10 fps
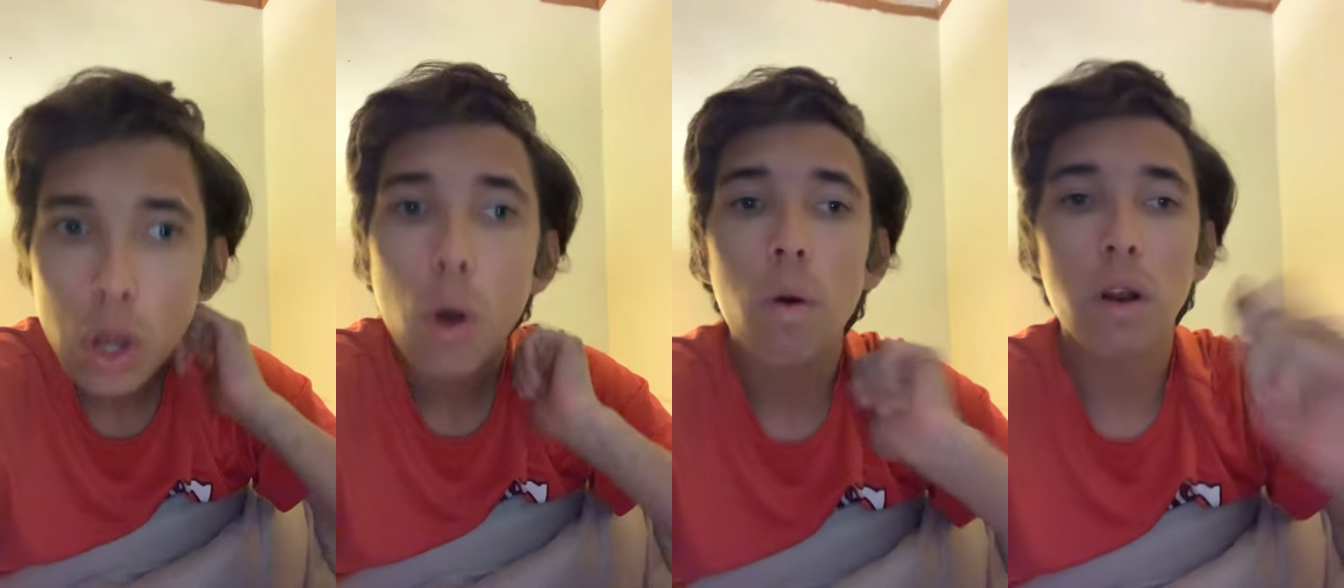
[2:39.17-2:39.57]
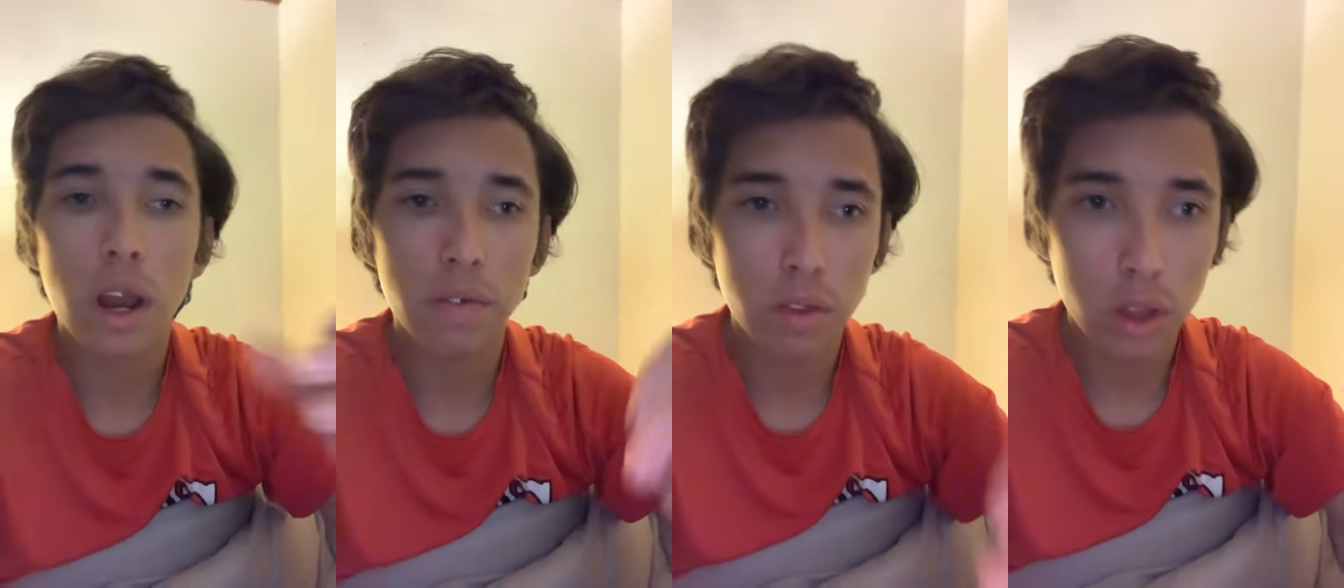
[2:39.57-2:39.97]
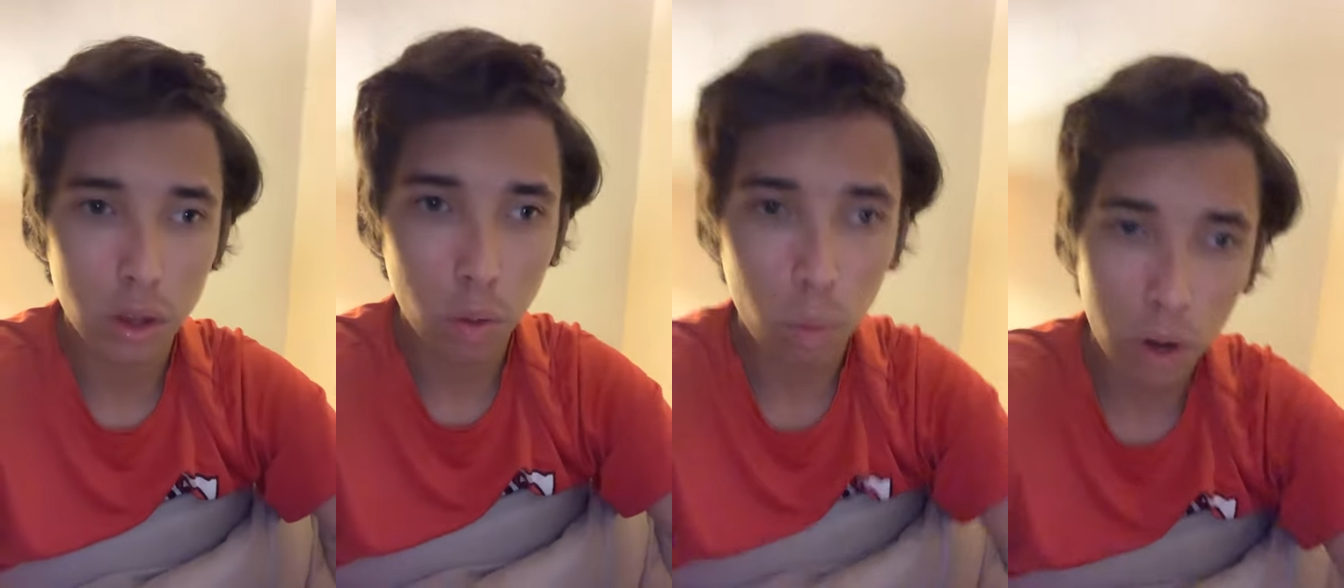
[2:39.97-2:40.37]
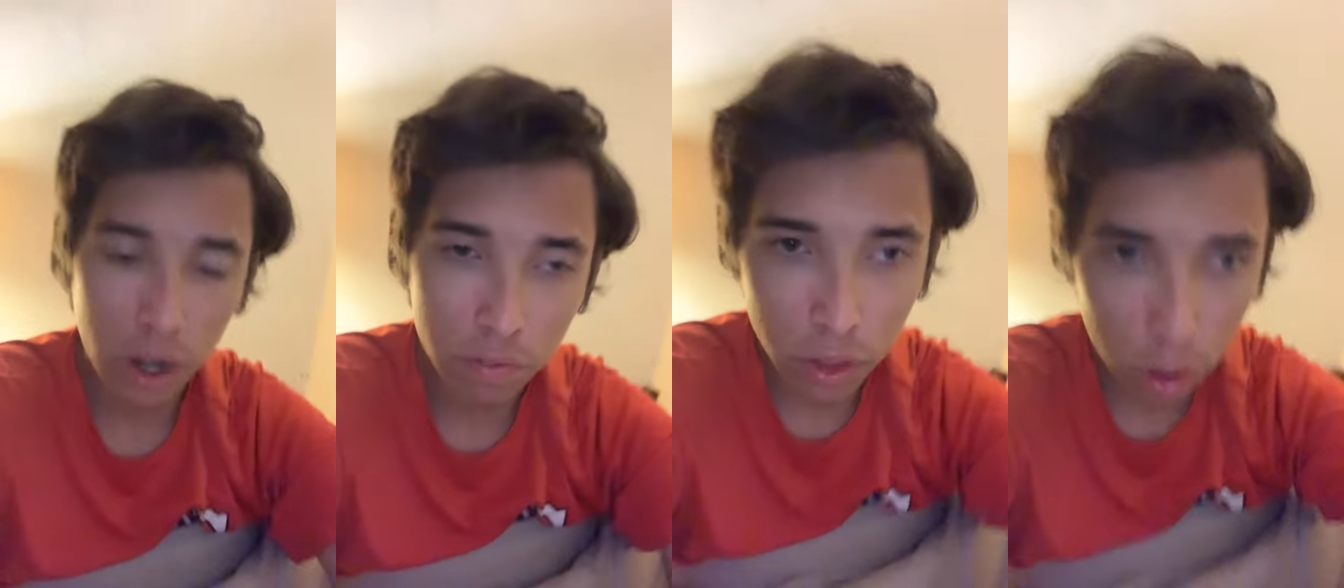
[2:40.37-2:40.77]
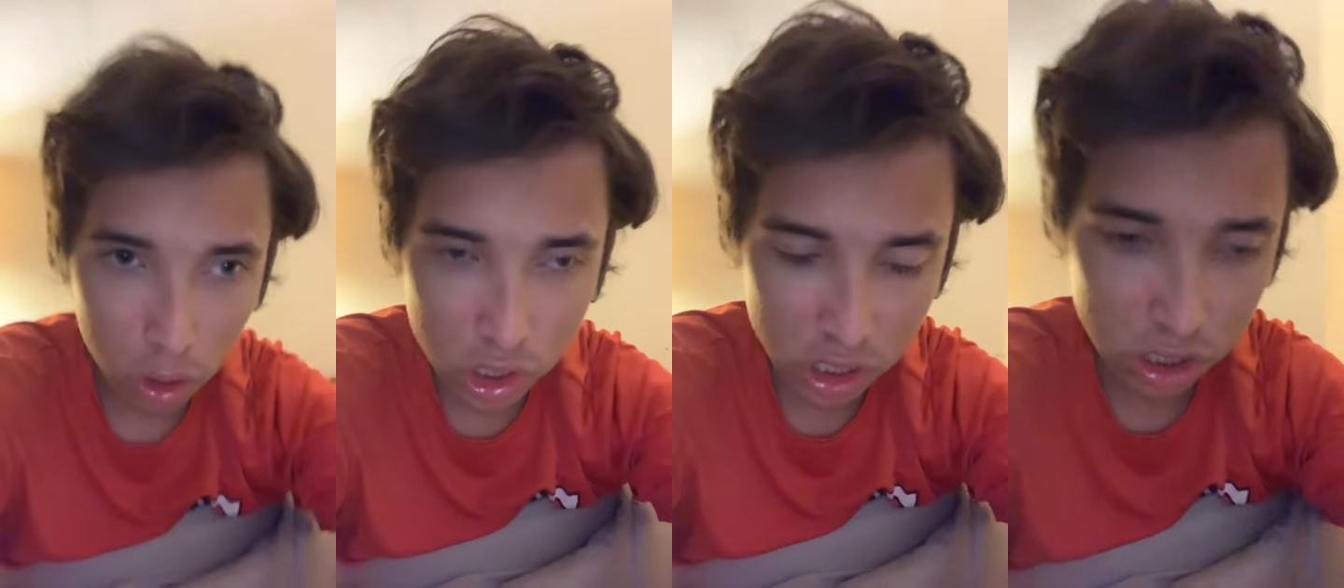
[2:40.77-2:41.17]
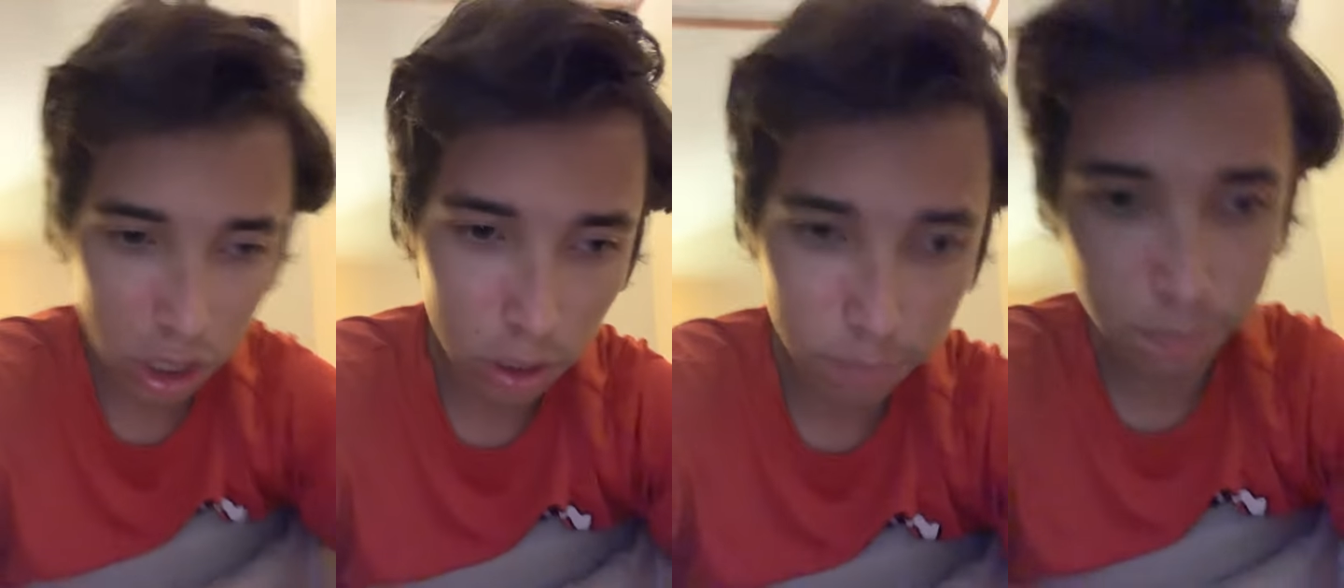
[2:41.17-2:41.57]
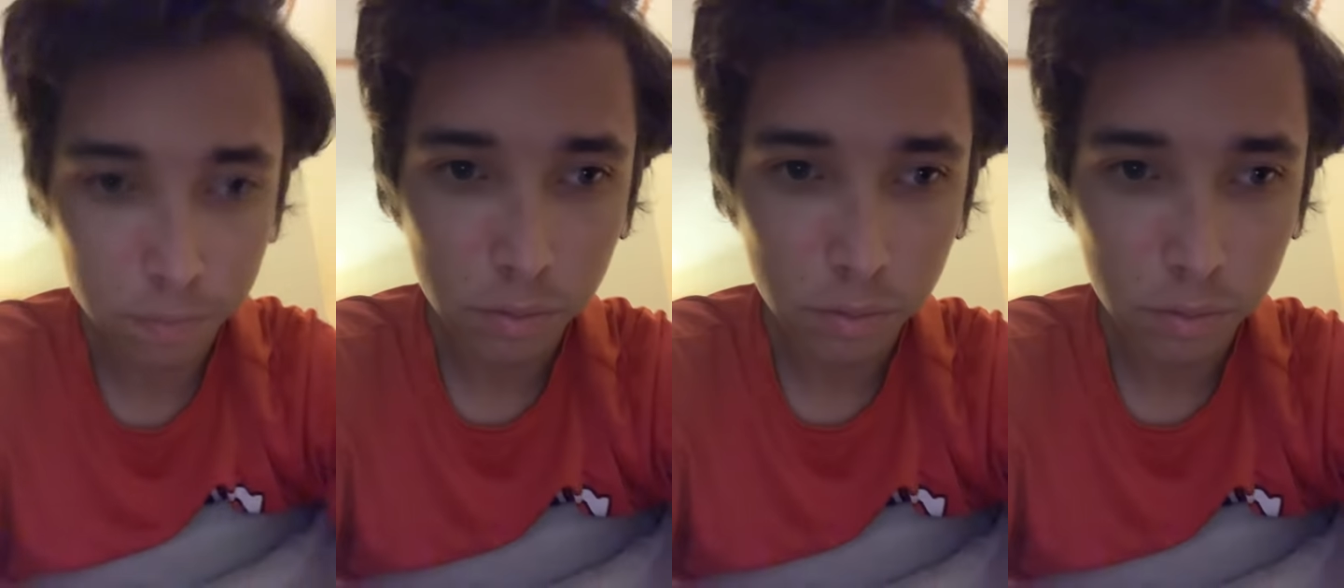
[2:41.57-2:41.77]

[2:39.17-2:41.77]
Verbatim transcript: or if or if they're just um